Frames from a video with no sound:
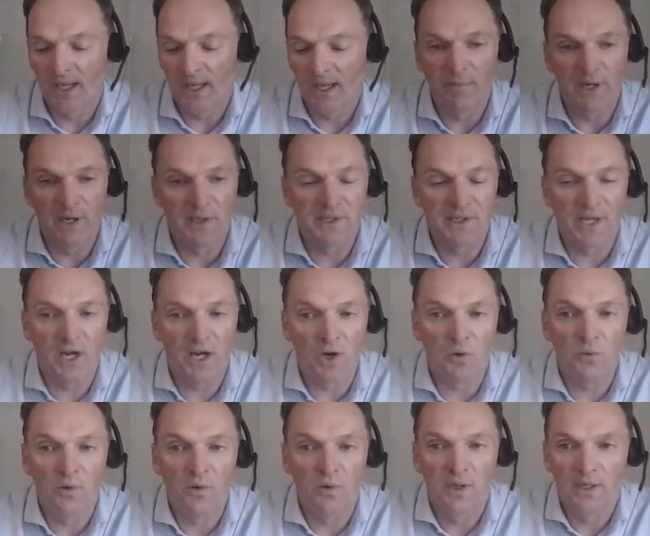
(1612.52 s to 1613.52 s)
But as a
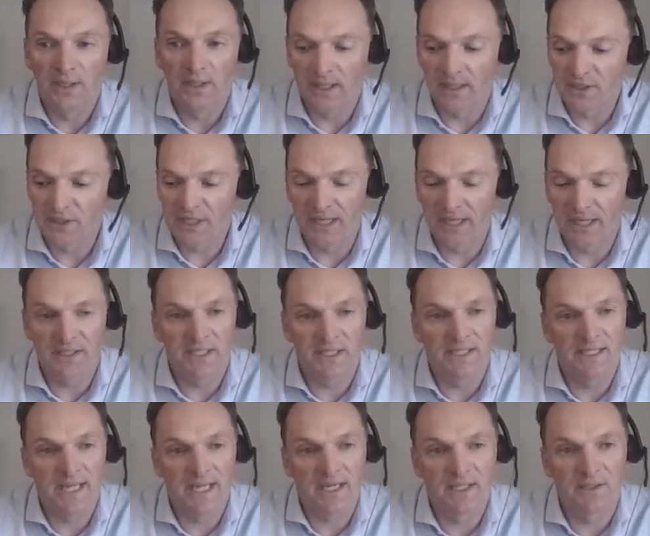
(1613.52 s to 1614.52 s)
whole, charity
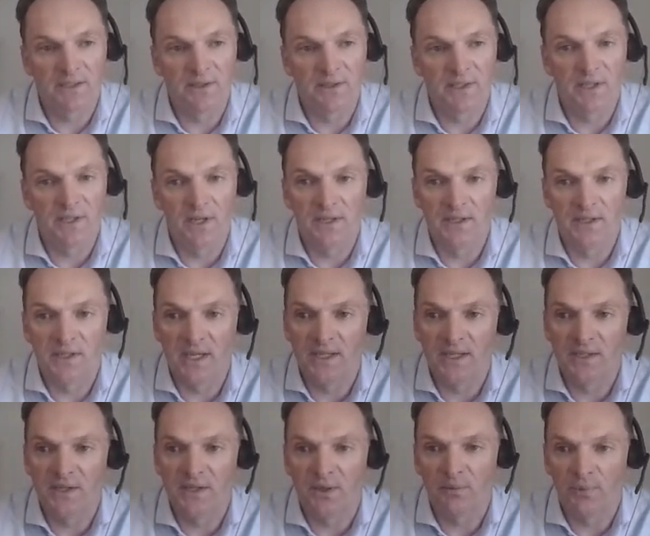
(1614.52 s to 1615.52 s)
sector
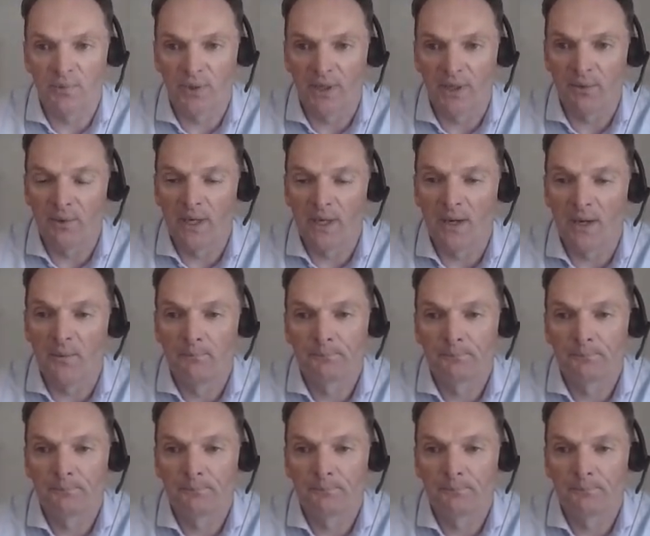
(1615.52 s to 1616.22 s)
is doing pretty well.